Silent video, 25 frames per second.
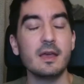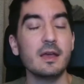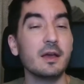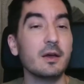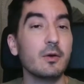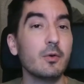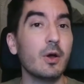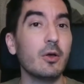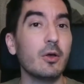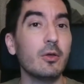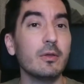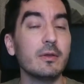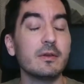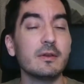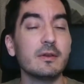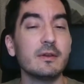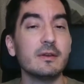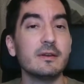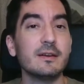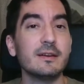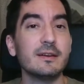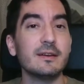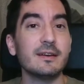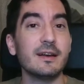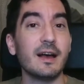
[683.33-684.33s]
Well,
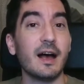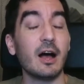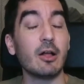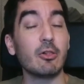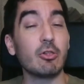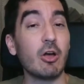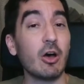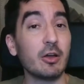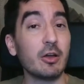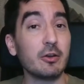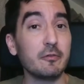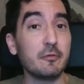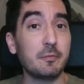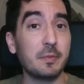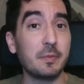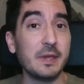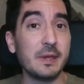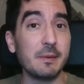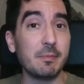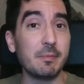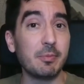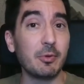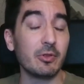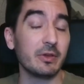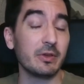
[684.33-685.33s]
a lot of
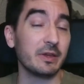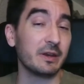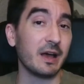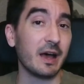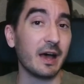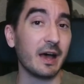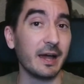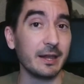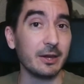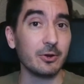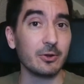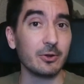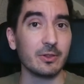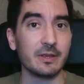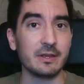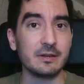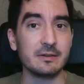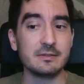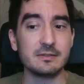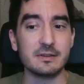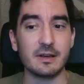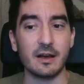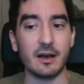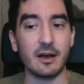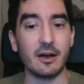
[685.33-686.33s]
people in Ireland